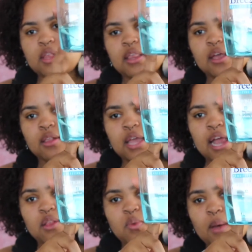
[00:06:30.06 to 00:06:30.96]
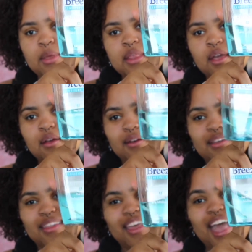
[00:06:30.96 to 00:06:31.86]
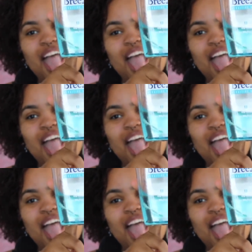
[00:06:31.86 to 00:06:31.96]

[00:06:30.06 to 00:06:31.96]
see there's a cotton swab in there.